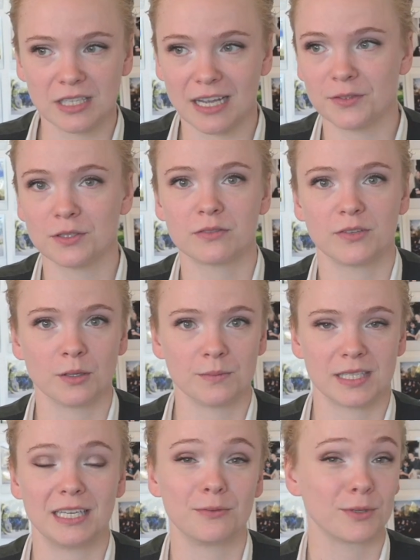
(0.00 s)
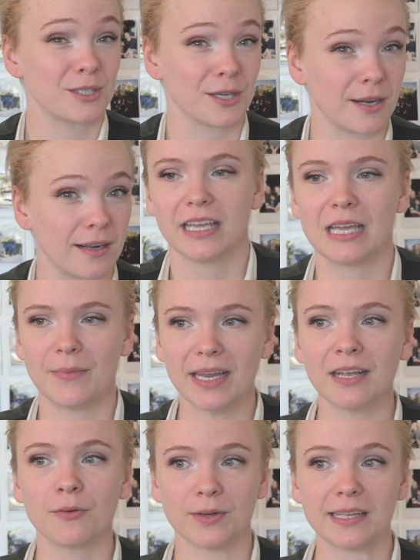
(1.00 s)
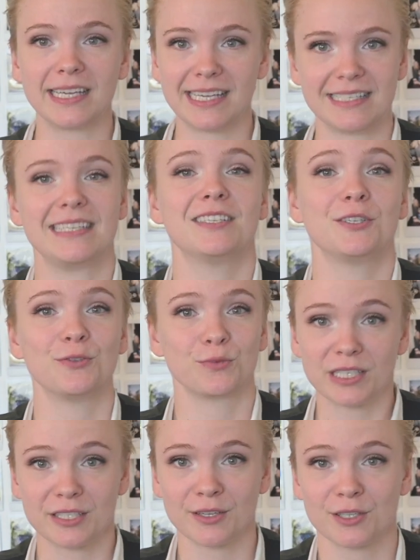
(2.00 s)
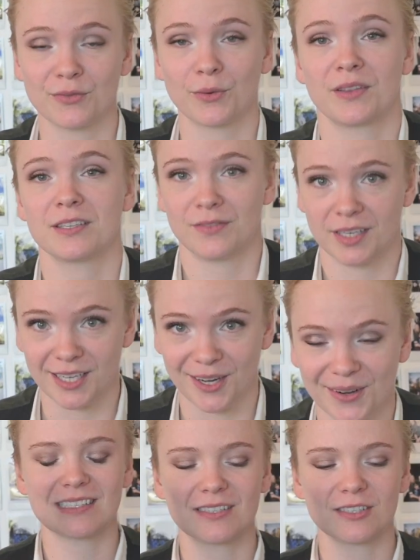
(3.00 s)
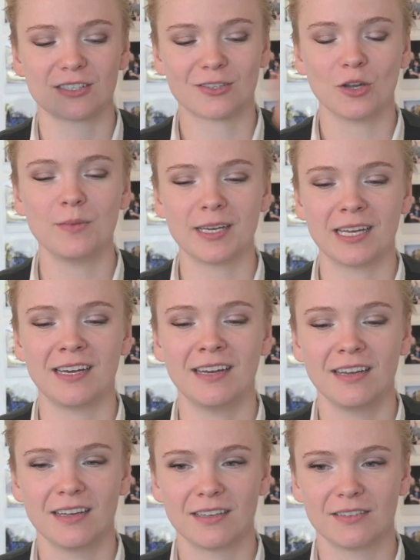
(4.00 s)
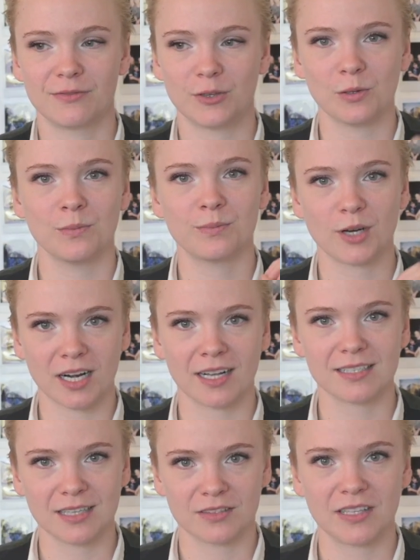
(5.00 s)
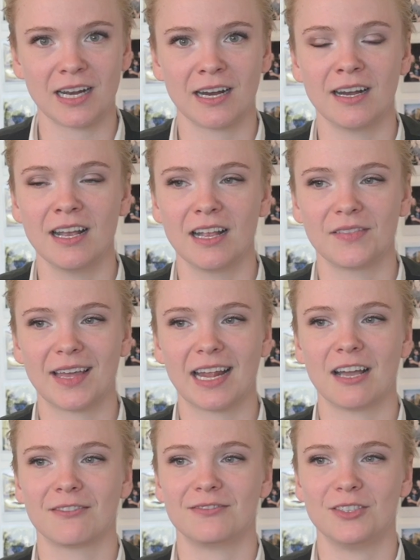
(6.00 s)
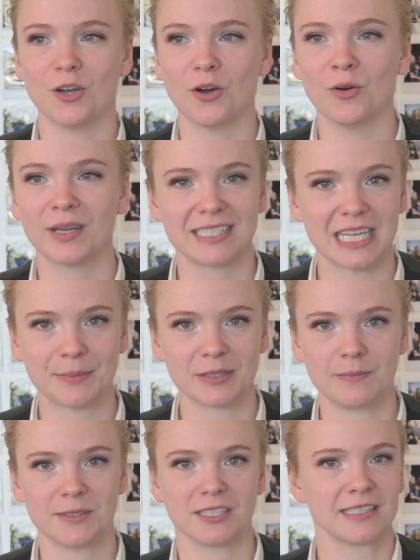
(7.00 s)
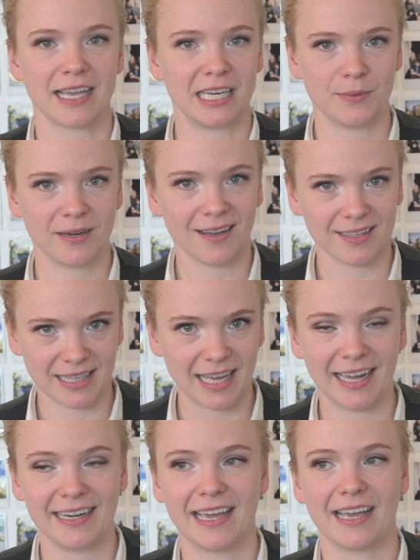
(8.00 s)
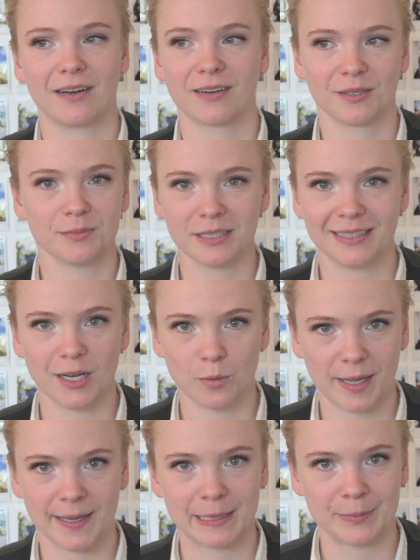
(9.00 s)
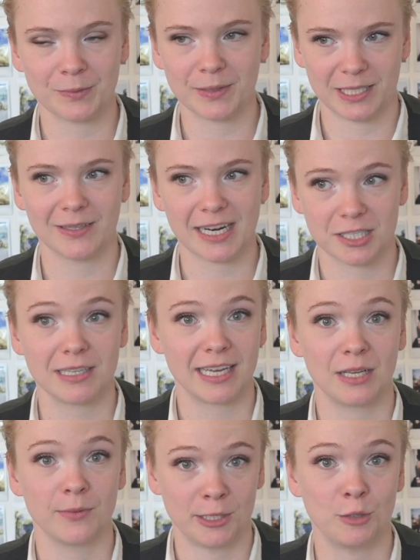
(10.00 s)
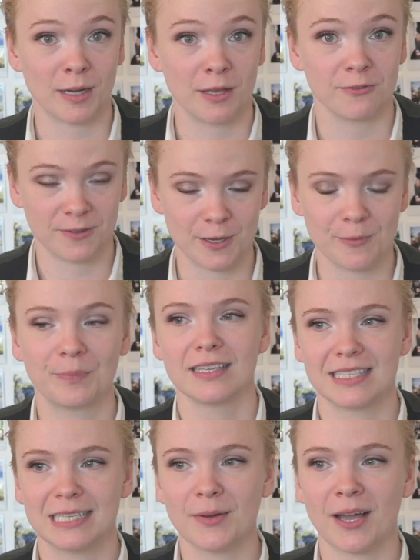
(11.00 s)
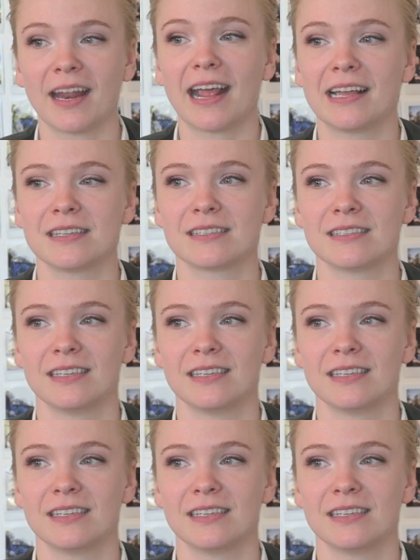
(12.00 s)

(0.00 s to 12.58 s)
of those films in return. It made it really easy to do research for this video. There's so many film products out there that have no example images anywhere online and are completely opaque about what you're actually getting when you buy the film. Cinemot has